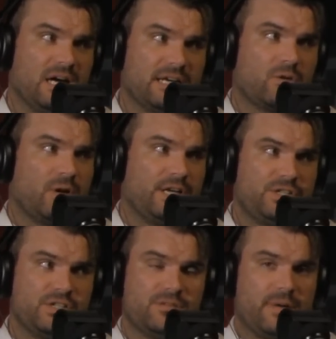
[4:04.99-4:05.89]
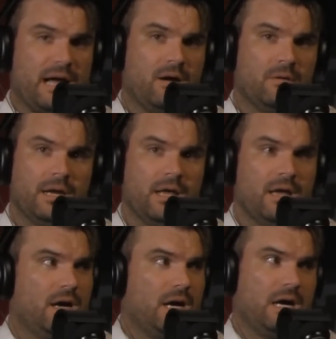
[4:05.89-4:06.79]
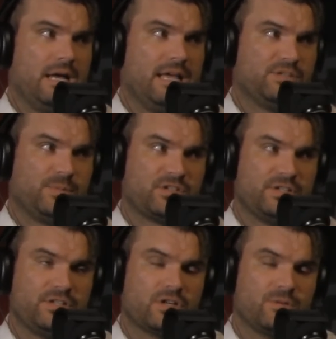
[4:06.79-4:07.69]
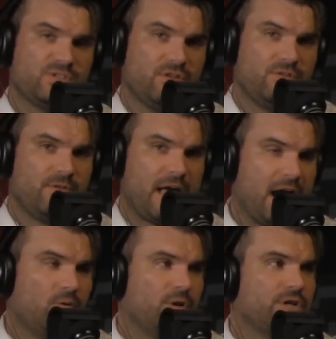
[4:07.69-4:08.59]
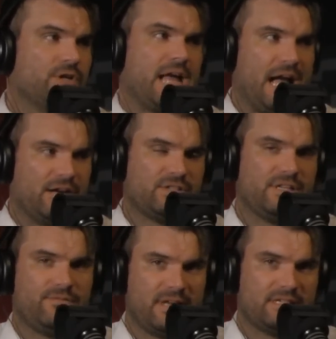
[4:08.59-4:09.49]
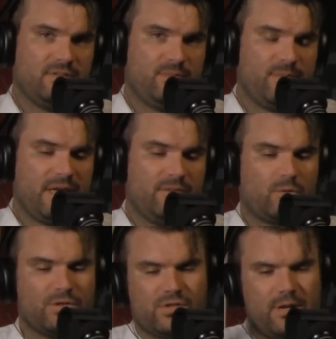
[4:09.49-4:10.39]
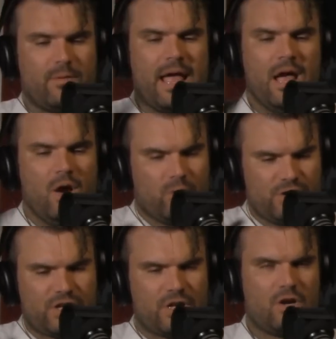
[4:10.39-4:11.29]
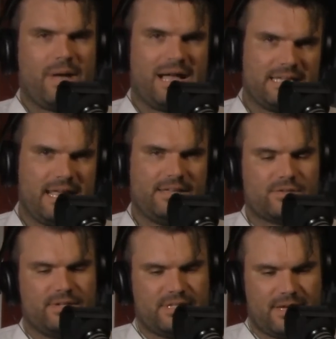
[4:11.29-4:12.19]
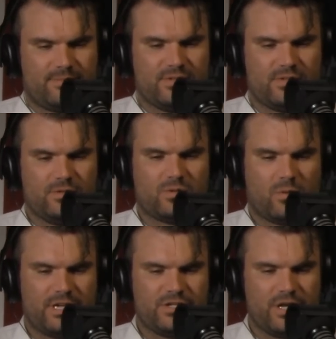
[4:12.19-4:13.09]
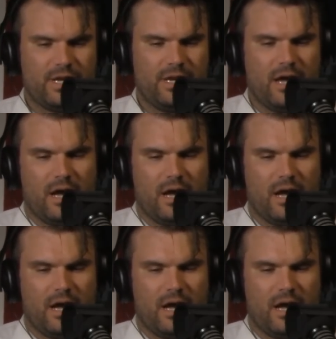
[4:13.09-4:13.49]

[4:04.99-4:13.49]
of questions about, uh, especially in terms of how it could actually effectively be paid for. So anyway, we're just going to go back to answering Samson Hsu's question.